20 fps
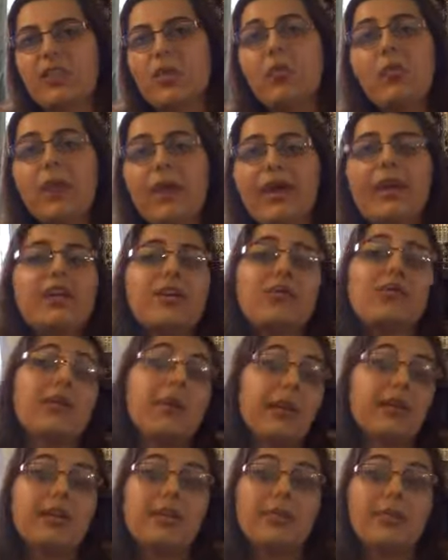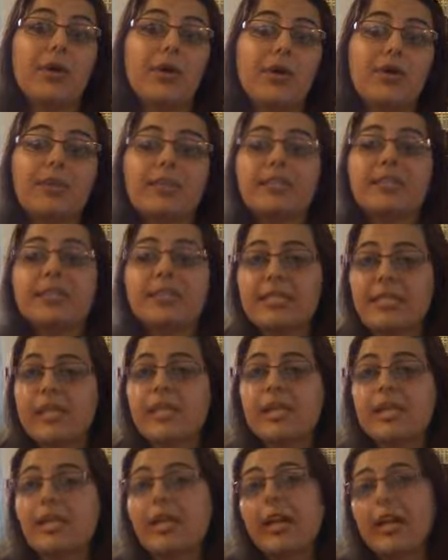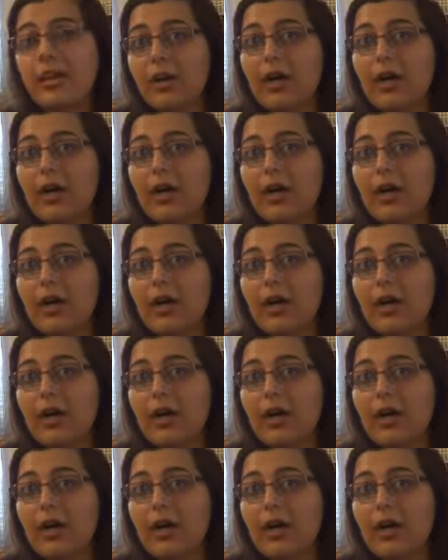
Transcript: the way you wear kimono is considered